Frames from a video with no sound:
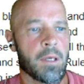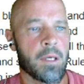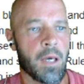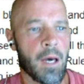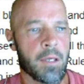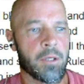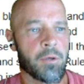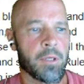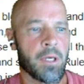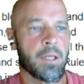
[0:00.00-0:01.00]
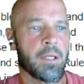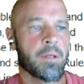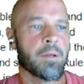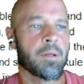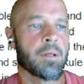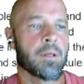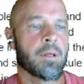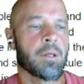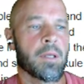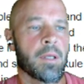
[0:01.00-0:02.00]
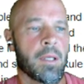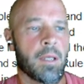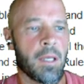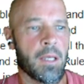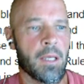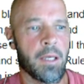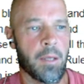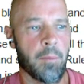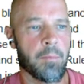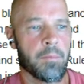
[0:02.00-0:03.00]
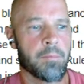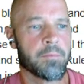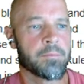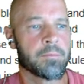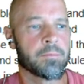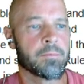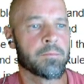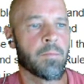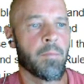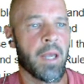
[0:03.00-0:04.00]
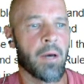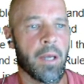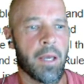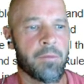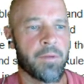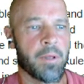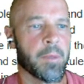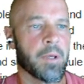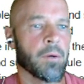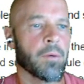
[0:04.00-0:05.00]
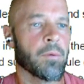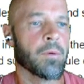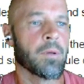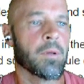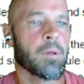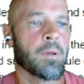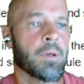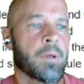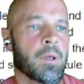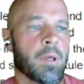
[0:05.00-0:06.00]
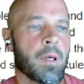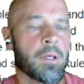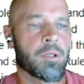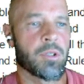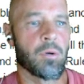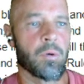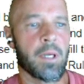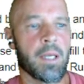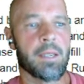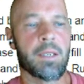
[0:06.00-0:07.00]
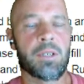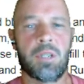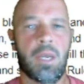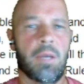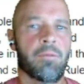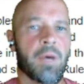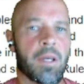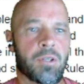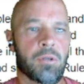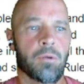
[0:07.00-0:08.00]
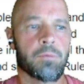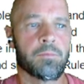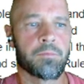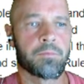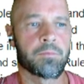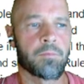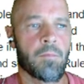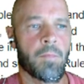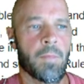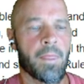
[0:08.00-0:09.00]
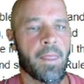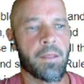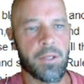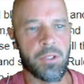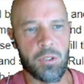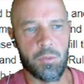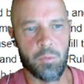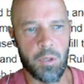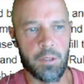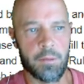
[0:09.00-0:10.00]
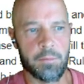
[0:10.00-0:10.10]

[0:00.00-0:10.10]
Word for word: God created he, him, male and female. So in the same vessel, this is what